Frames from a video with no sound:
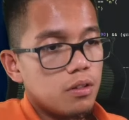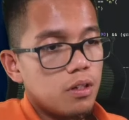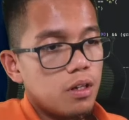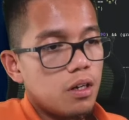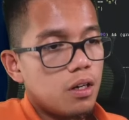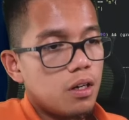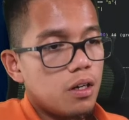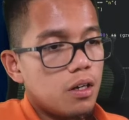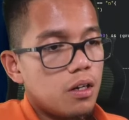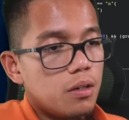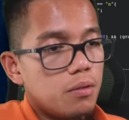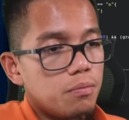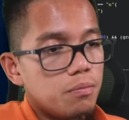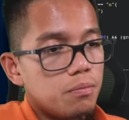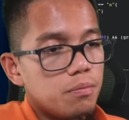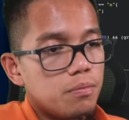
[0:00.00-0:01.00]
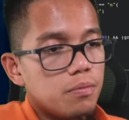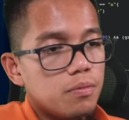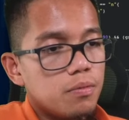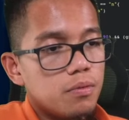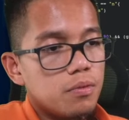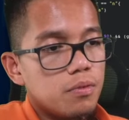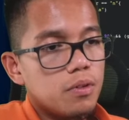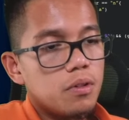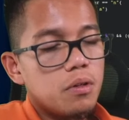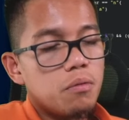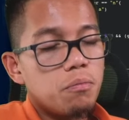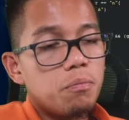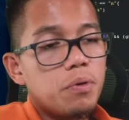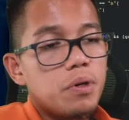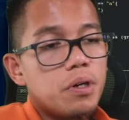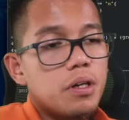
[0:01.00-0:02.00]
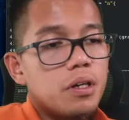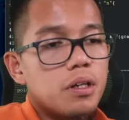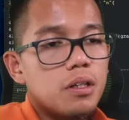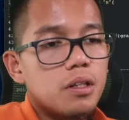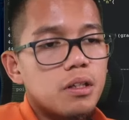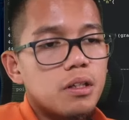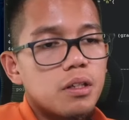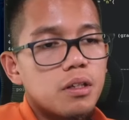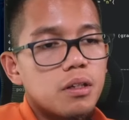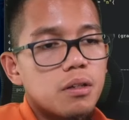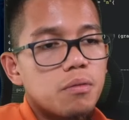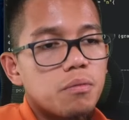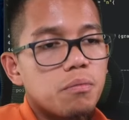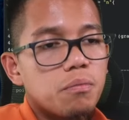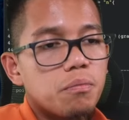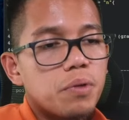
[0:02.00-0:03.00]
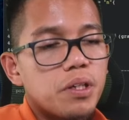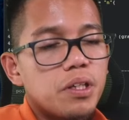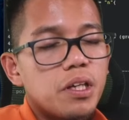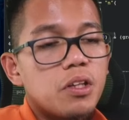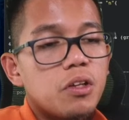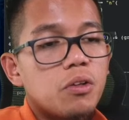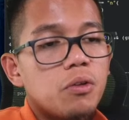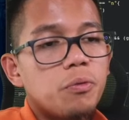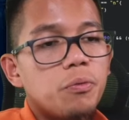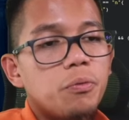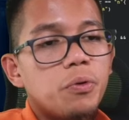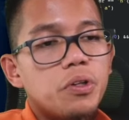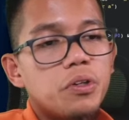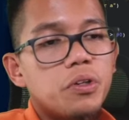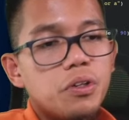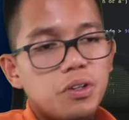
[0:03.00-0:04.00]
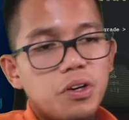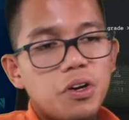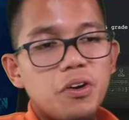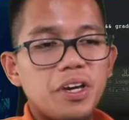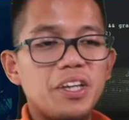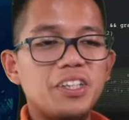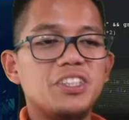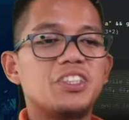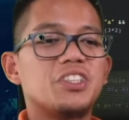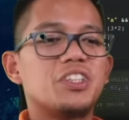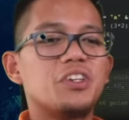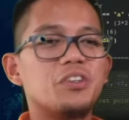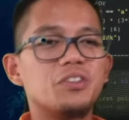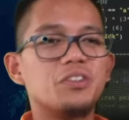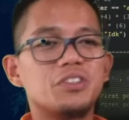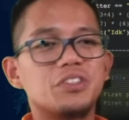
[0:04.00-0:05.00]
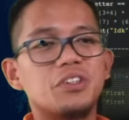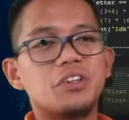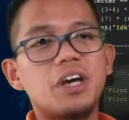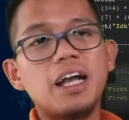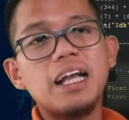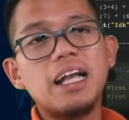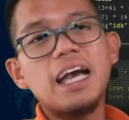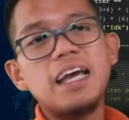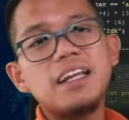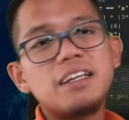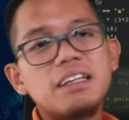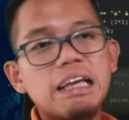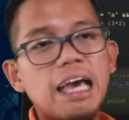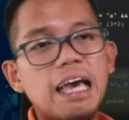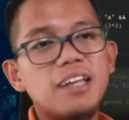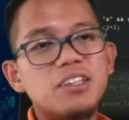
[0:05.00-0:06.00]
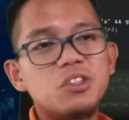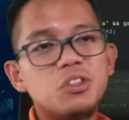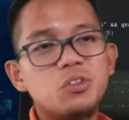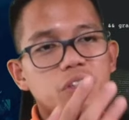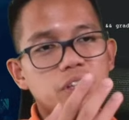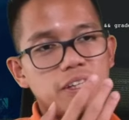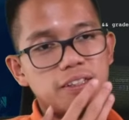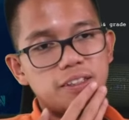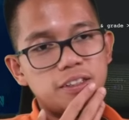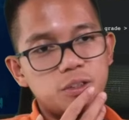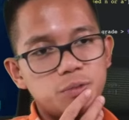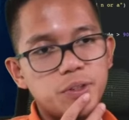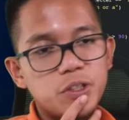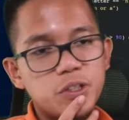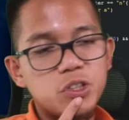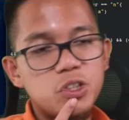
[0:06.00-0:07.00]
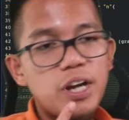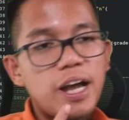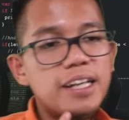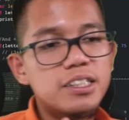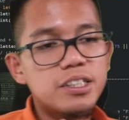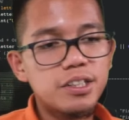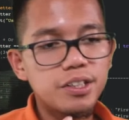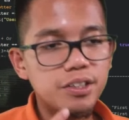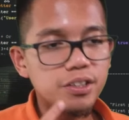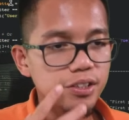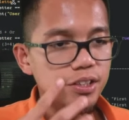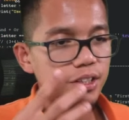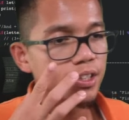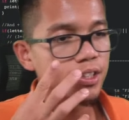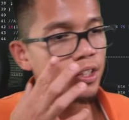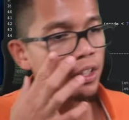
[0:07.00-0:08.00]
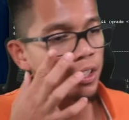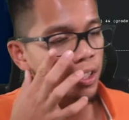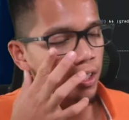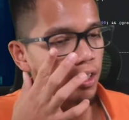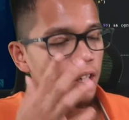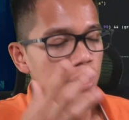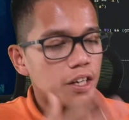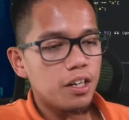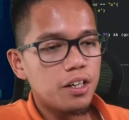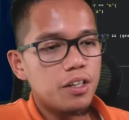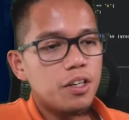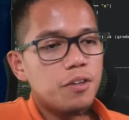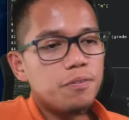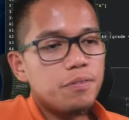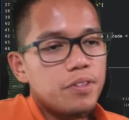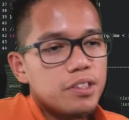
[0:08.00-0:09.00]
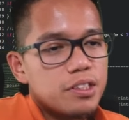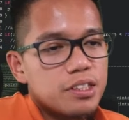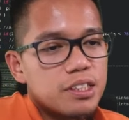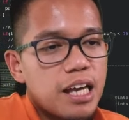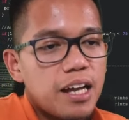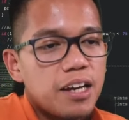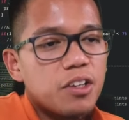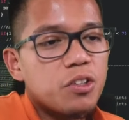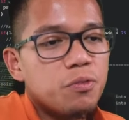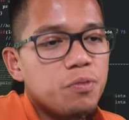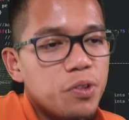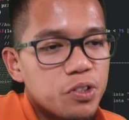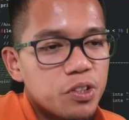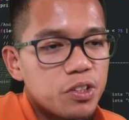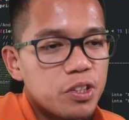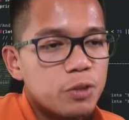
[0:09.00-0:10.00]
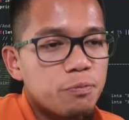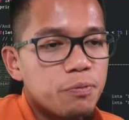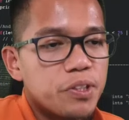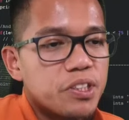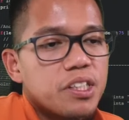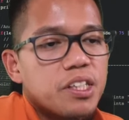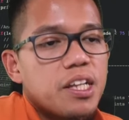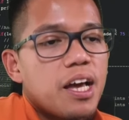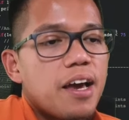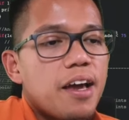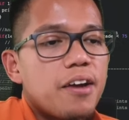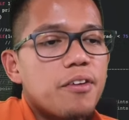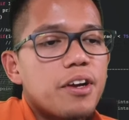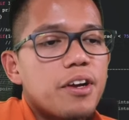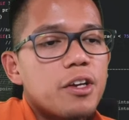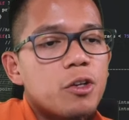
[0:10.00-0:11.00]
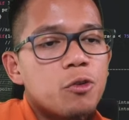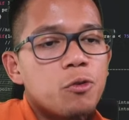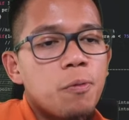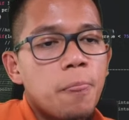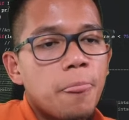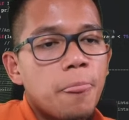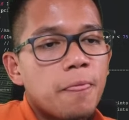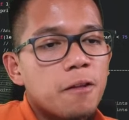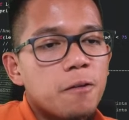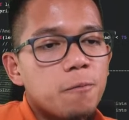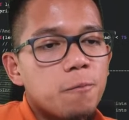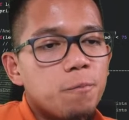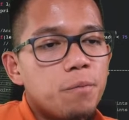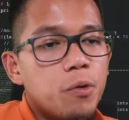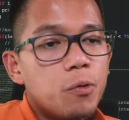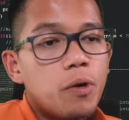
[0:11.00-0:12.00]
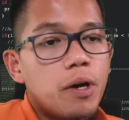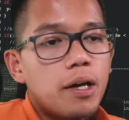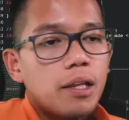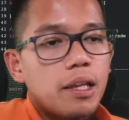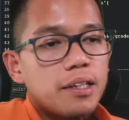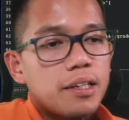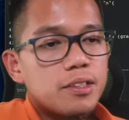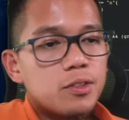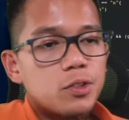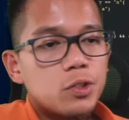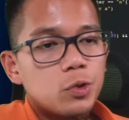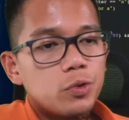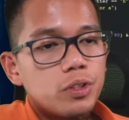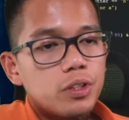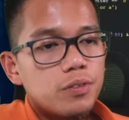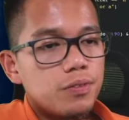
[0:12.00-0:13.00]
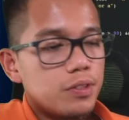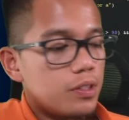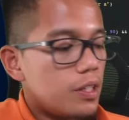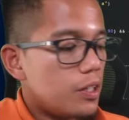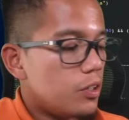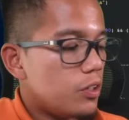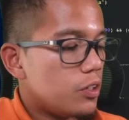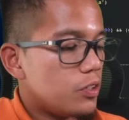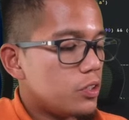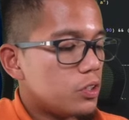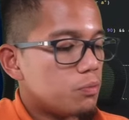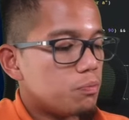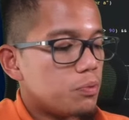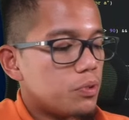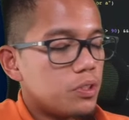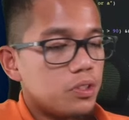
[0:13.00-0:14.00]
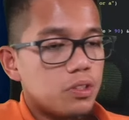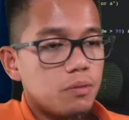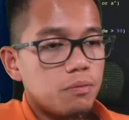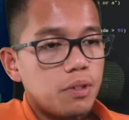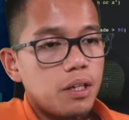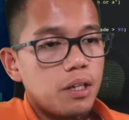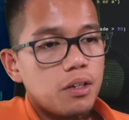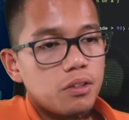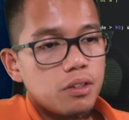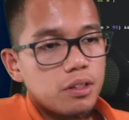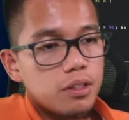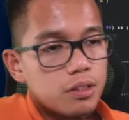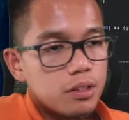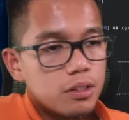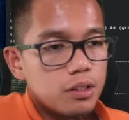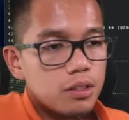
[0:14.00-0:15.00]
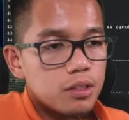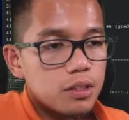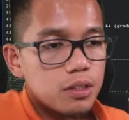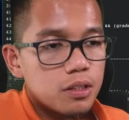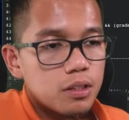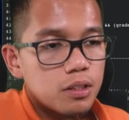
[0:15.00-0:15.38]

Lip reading: Um, but yeah, no. What you're okay? So I kind of had to do it like this because you asked earlier. This is kind of confusing. This percent I, right? But what I like in Swift is that you can just print something out like this.